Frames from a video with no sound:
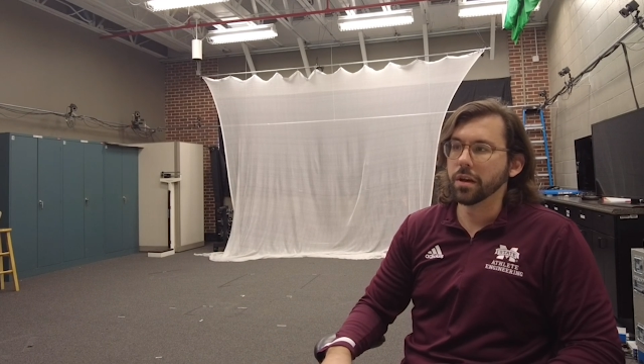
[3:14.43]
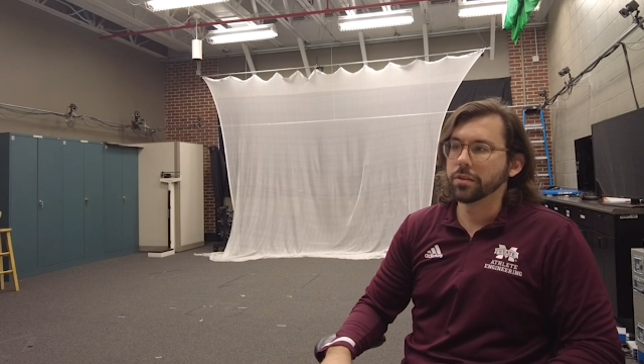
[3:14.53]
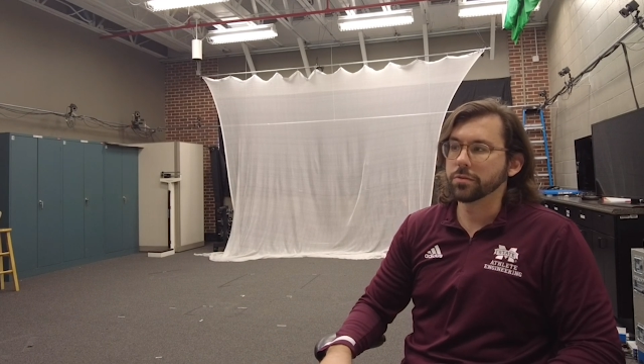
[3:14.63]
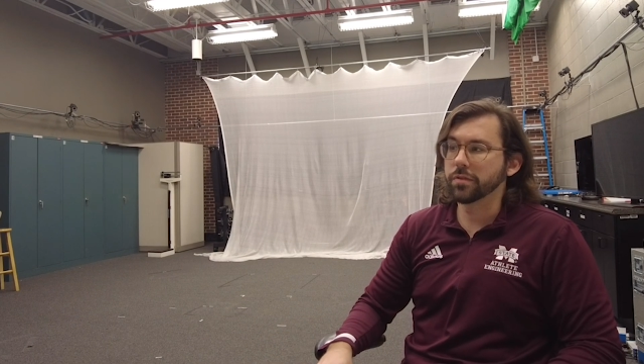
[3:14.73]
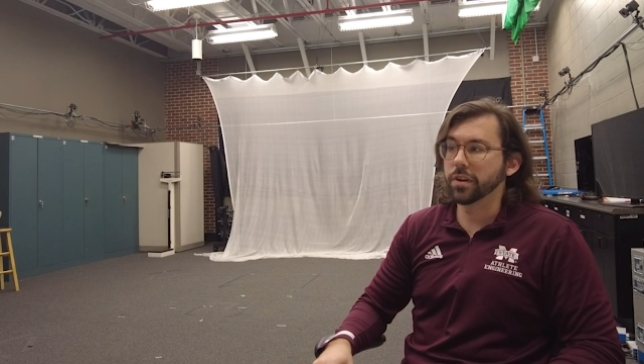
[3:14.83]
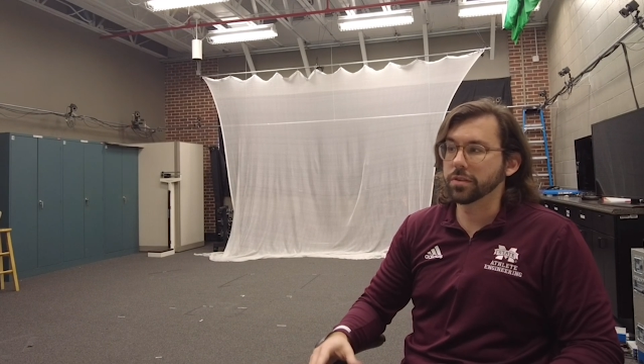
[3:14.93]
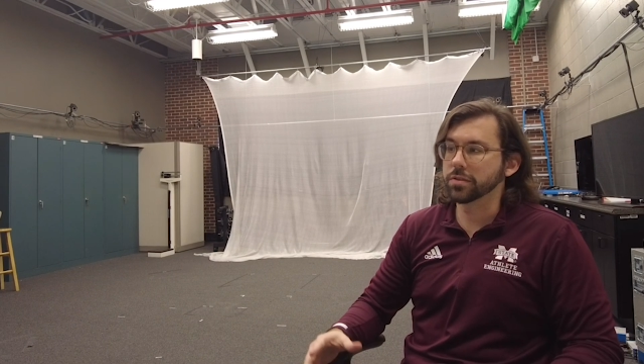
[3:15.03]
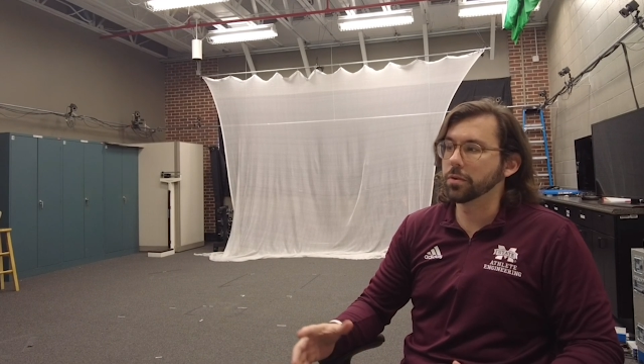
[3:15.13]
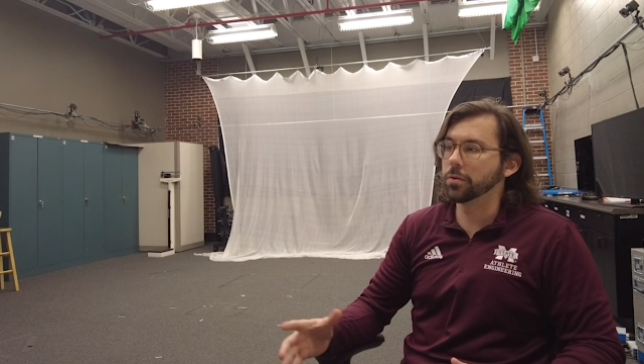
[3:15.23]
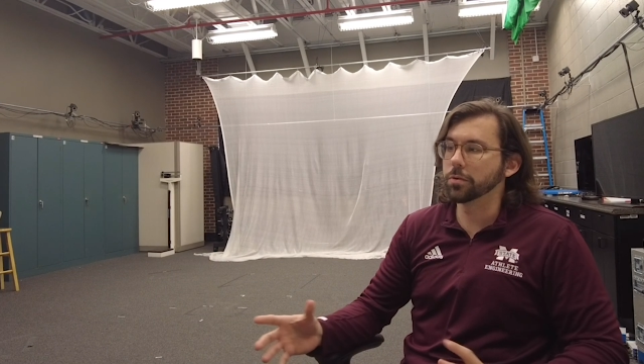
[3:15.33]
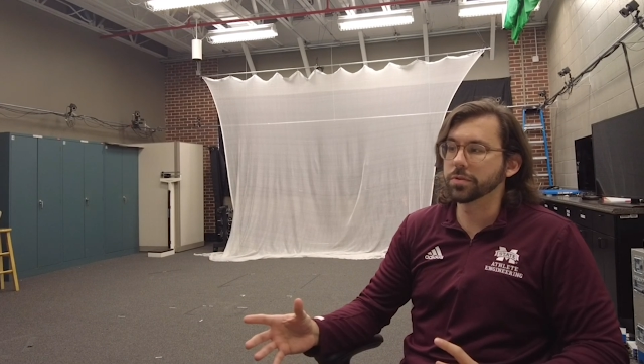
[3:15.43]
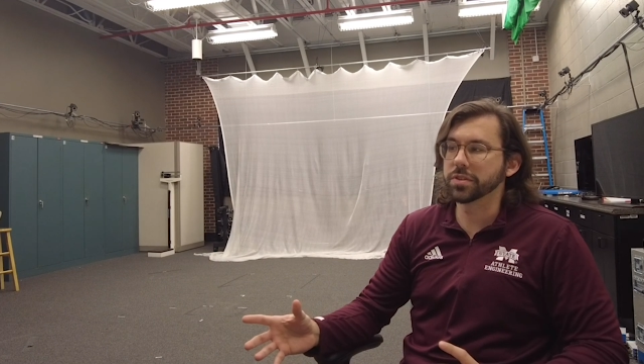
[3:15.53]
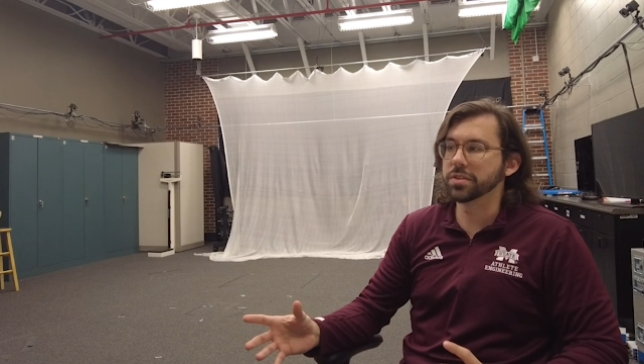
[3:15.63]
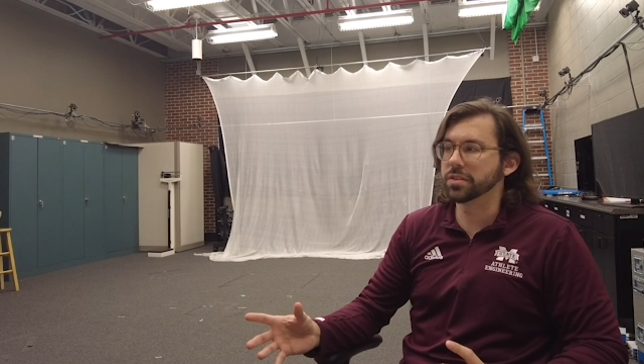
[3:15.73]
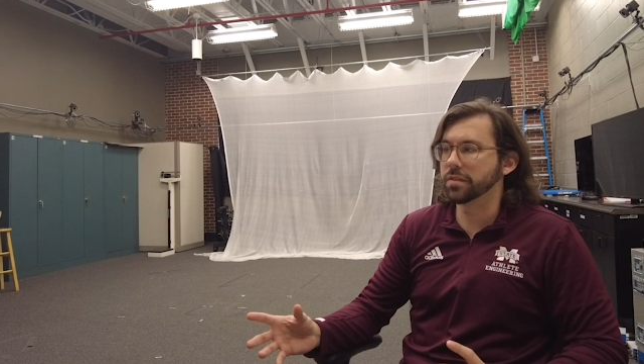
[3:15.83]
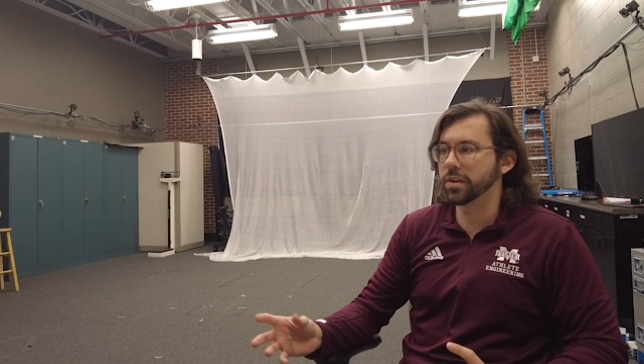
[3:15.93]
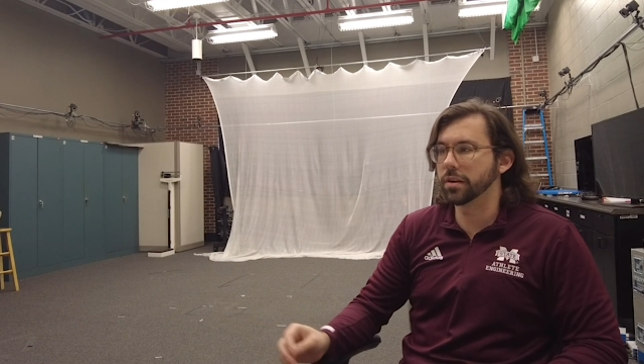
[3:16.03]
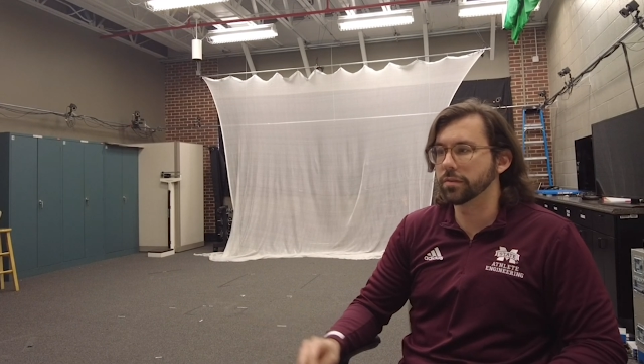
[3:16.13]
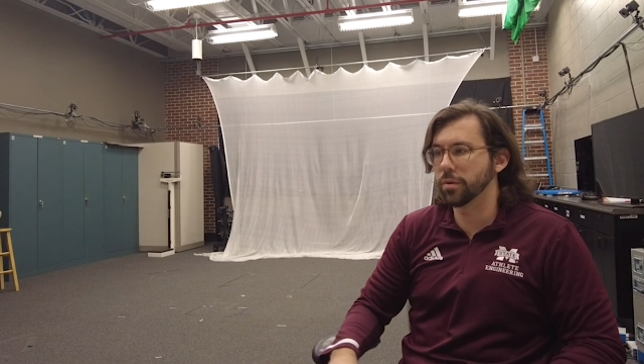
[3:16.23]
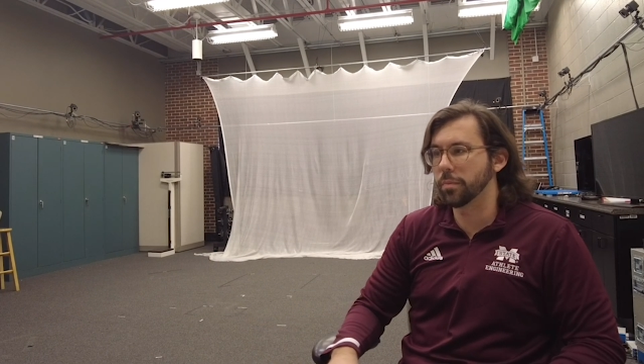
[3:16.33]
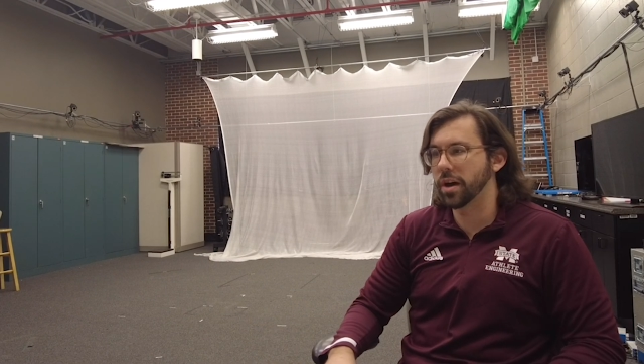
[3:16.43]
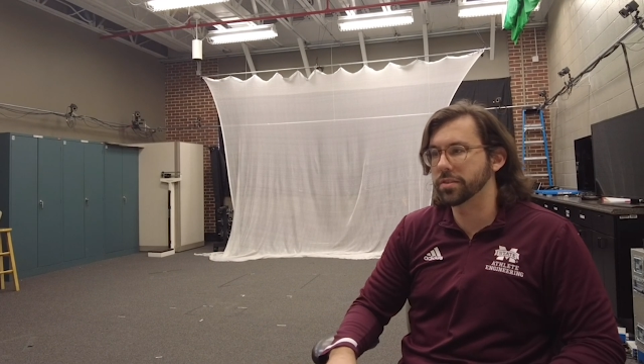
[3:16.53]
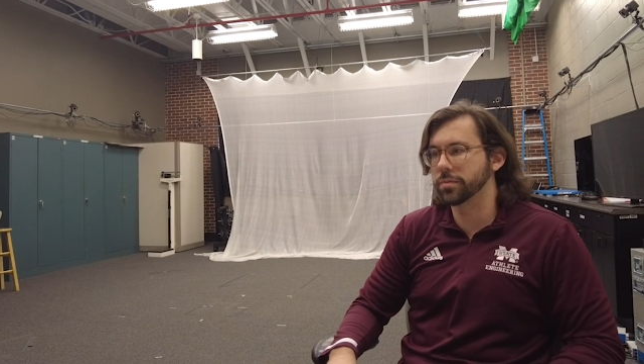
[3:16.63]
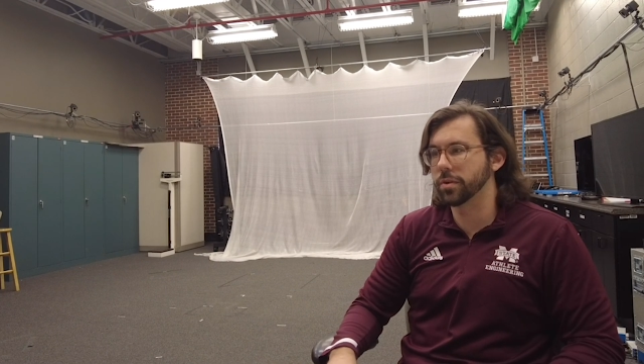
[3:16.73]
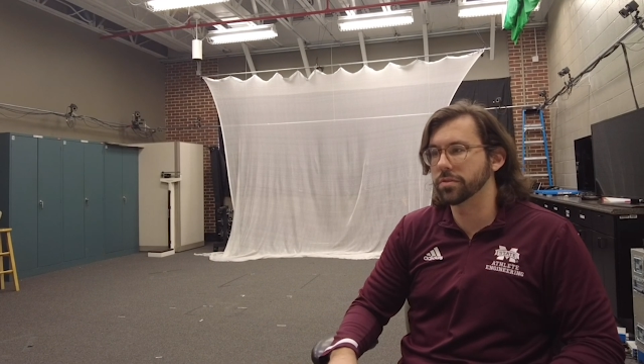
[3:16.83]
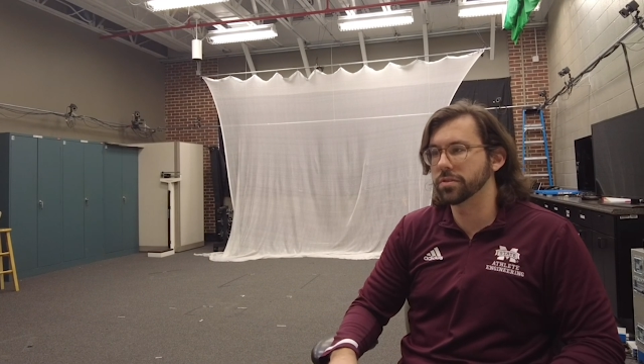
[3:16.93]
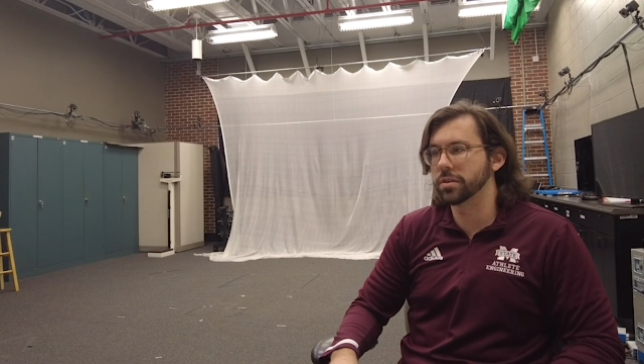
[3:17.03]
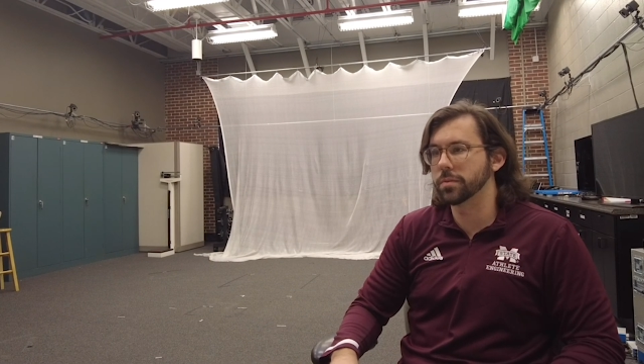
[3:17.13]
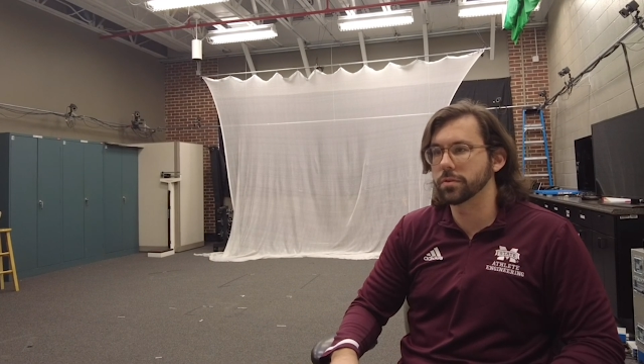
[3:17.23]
So we've got this whole season of data from a basketball team.